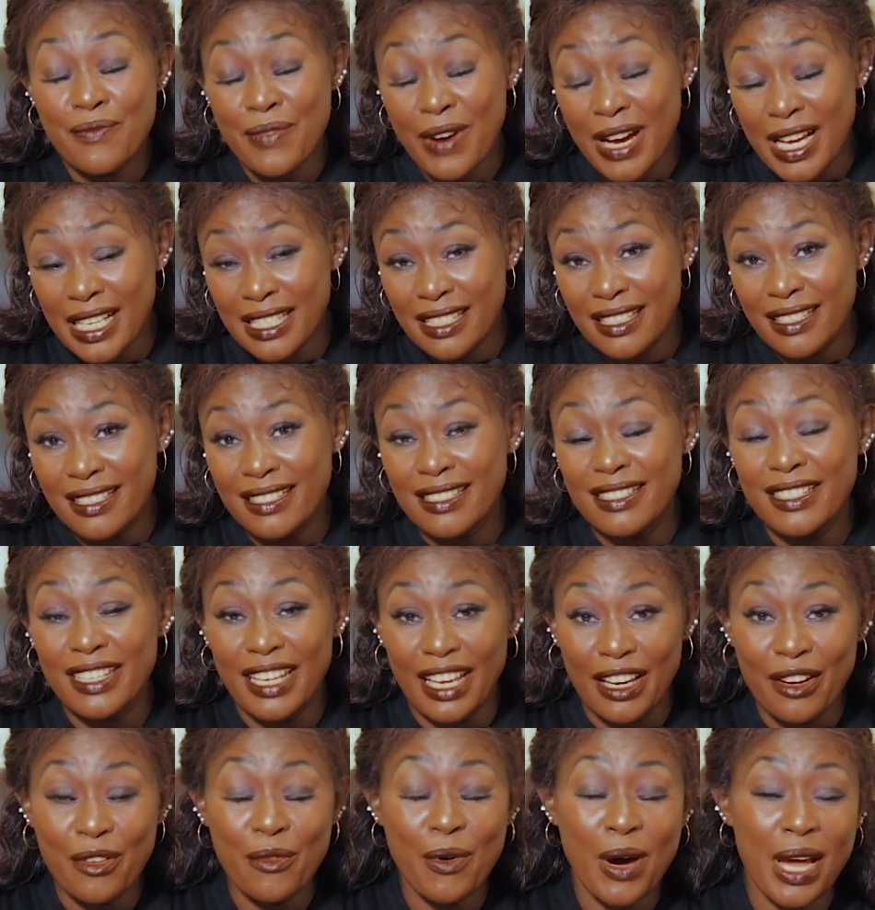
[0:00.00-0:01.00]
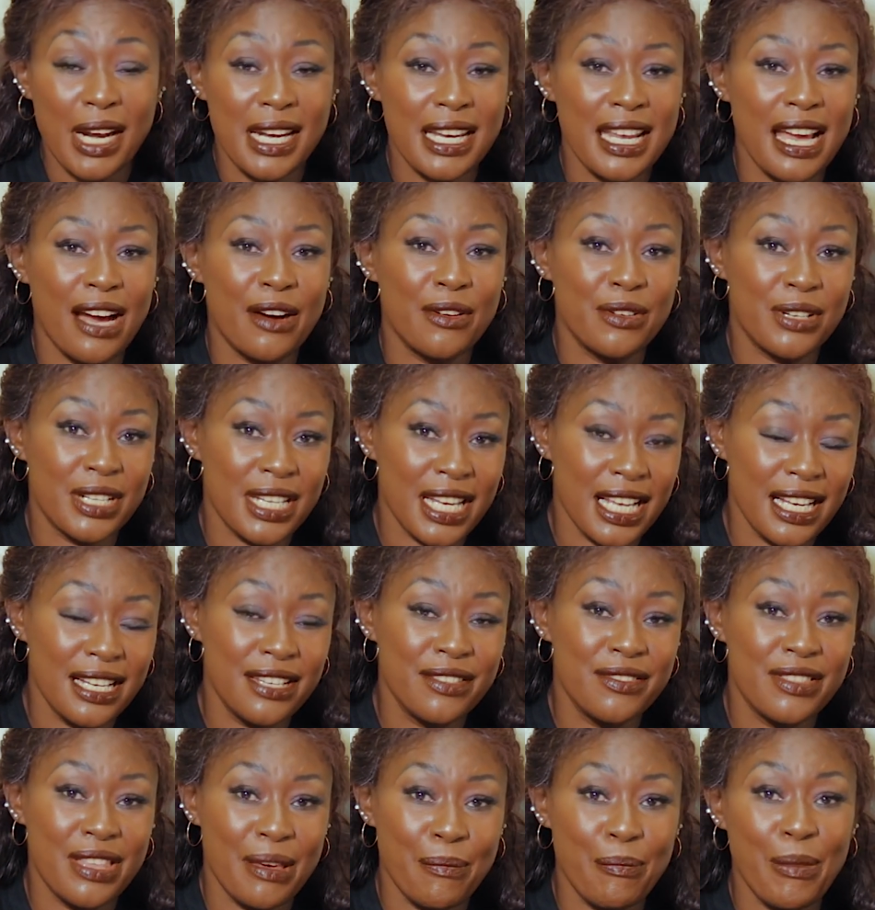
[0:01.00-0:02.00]
1st January, I'll
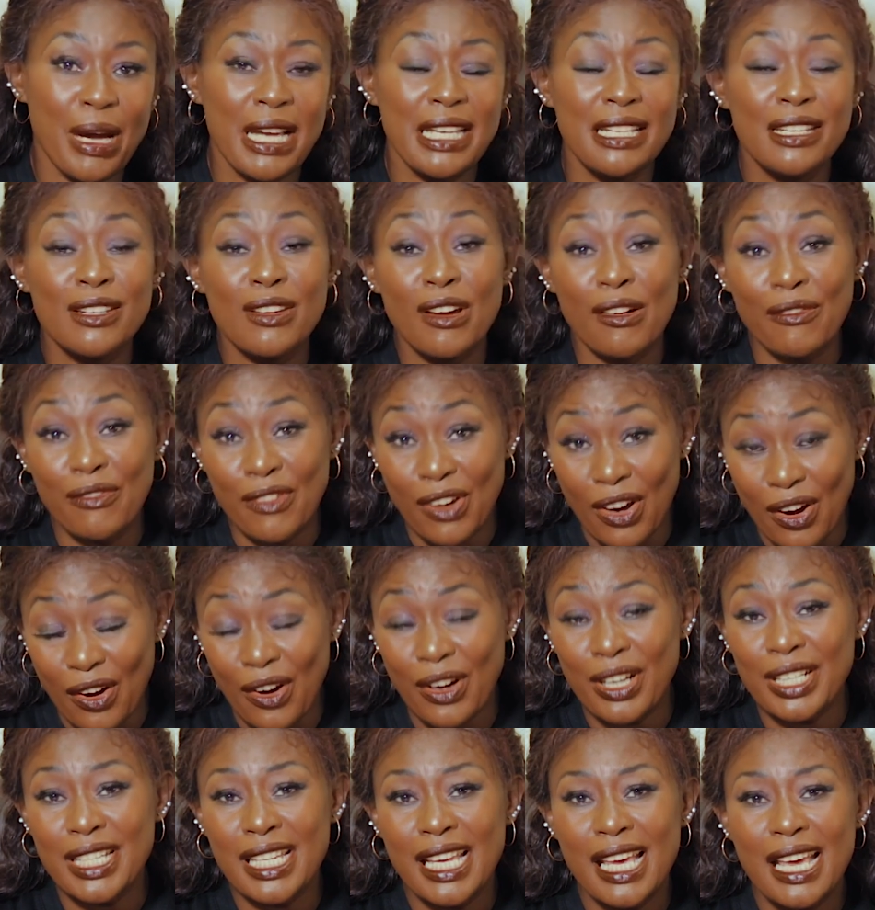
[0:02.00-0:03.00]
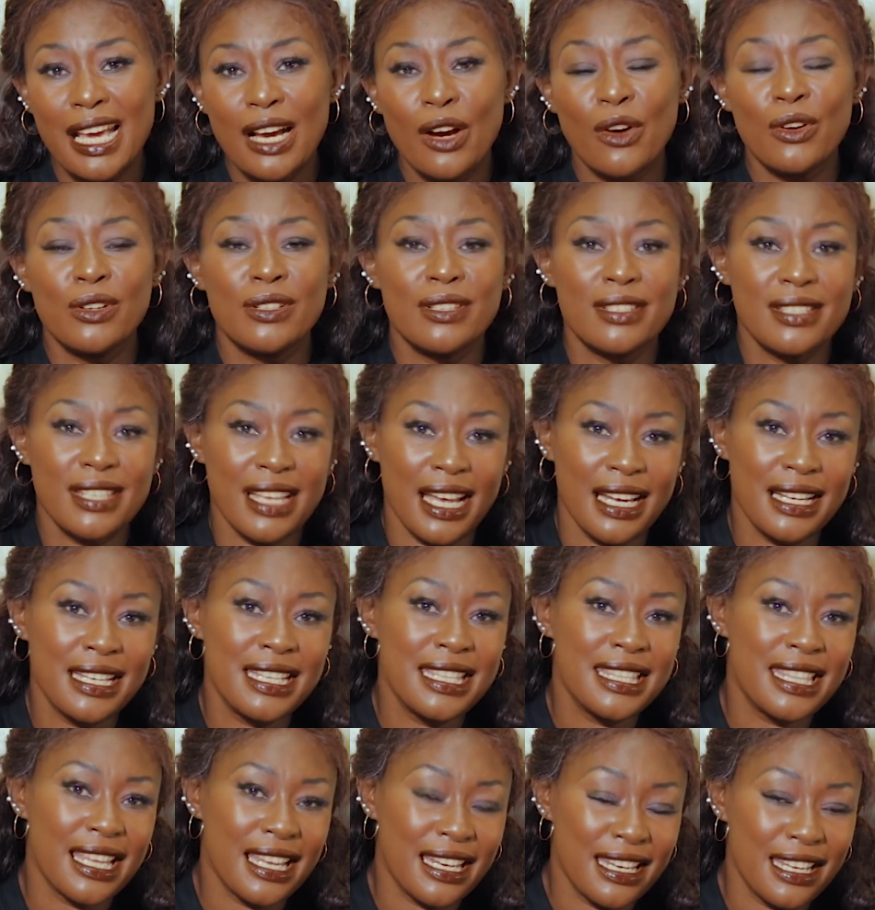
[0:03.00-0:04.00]
tell you the mind of God
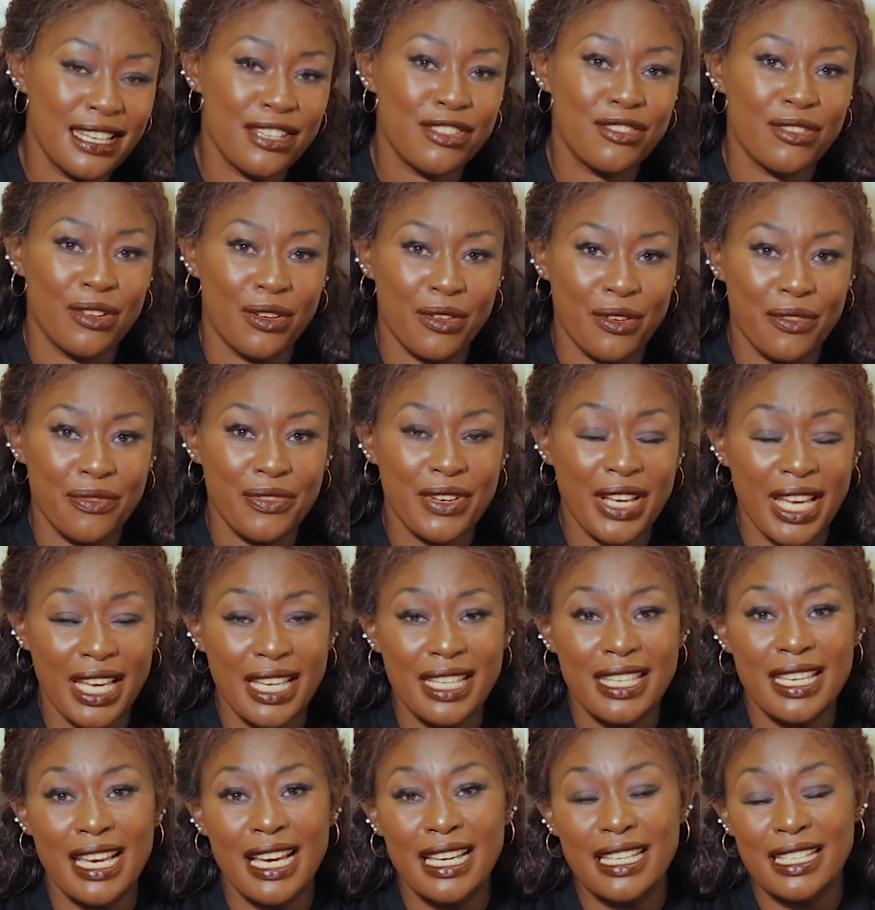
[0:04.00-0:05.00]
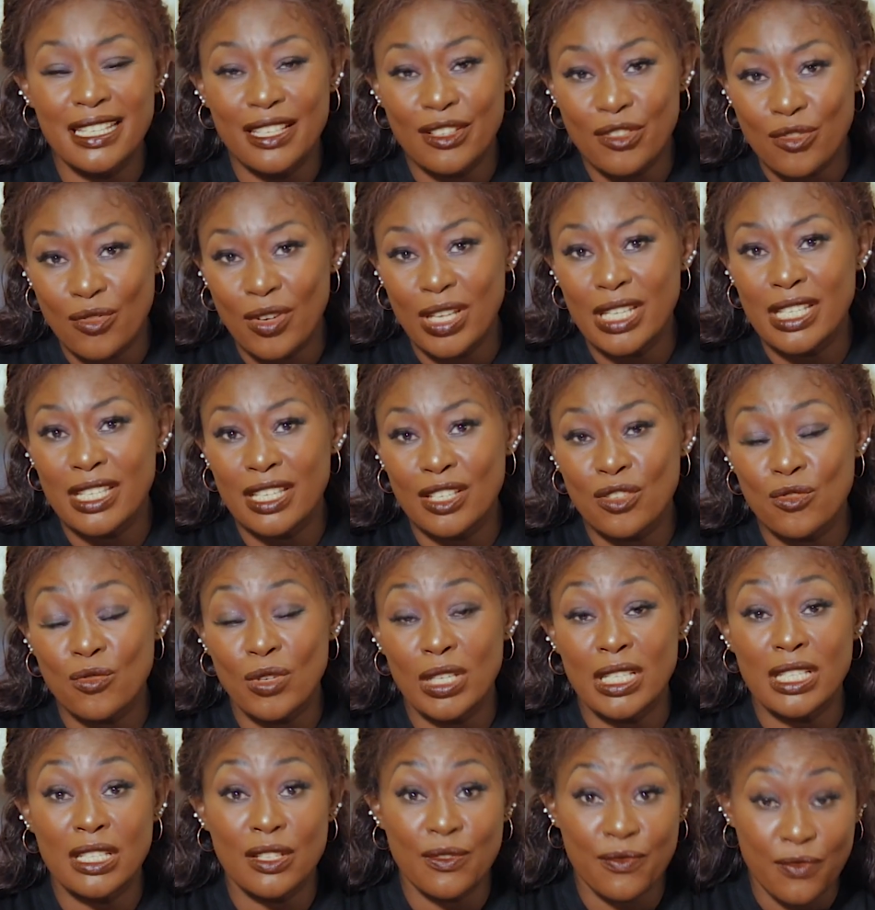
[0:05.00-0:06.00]
concerning the nation of Kenya in
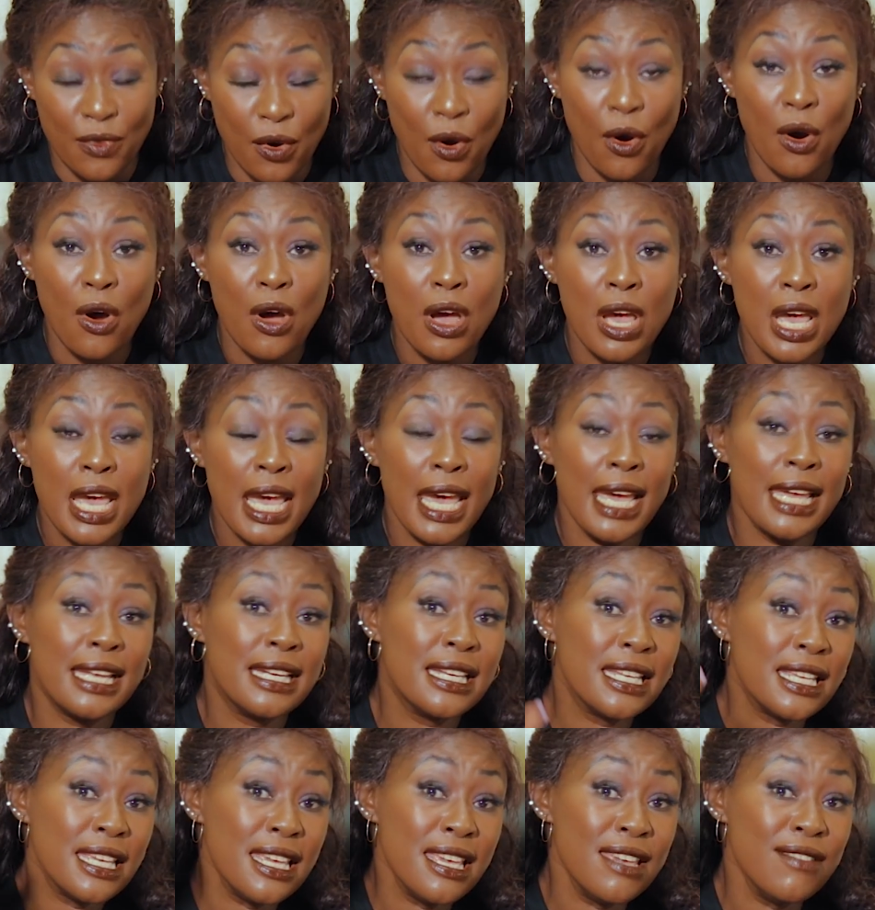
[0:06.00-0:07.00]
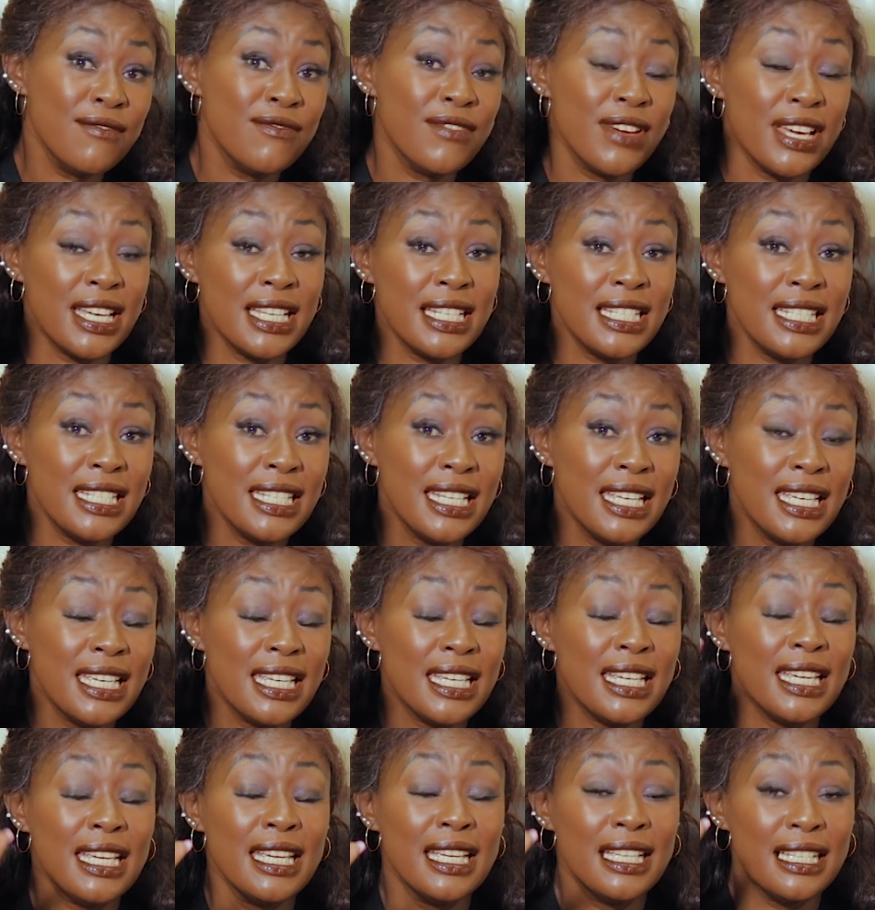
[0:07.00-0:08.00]
2024, and even
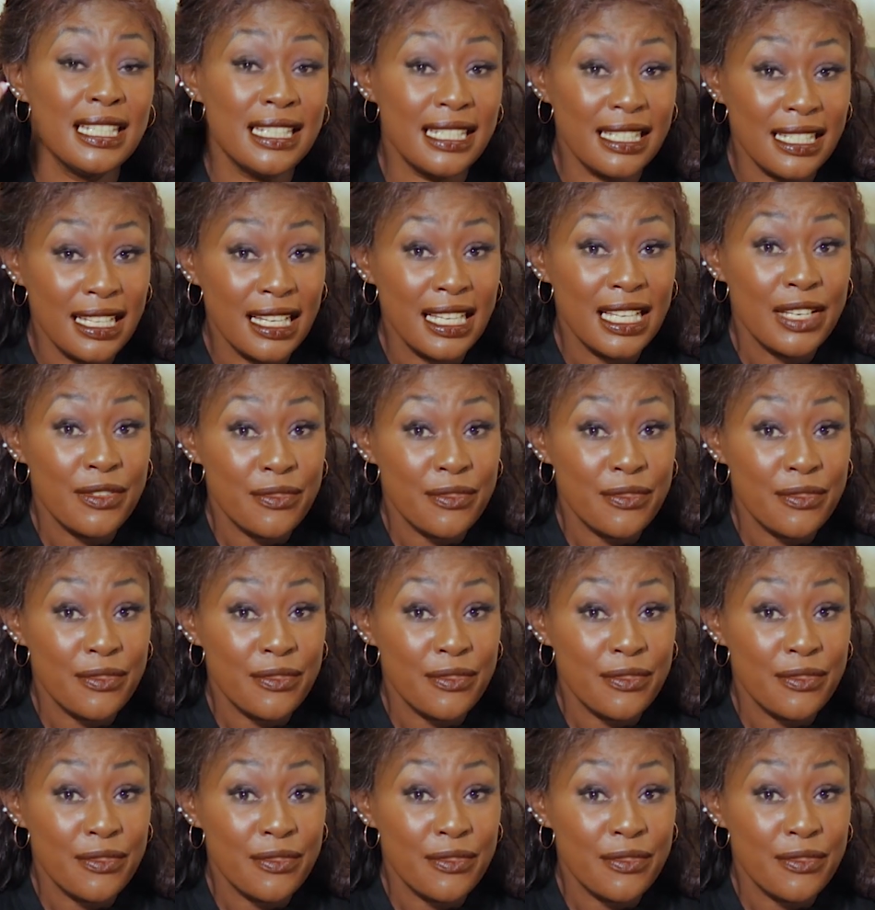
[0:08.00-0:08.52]
in